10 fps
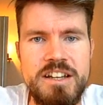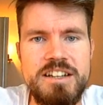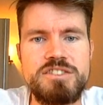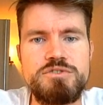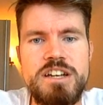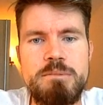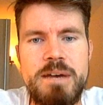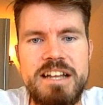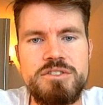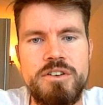and it doesn't really
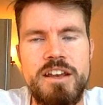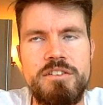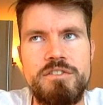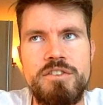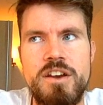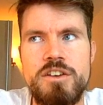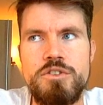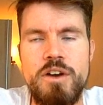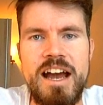matter if you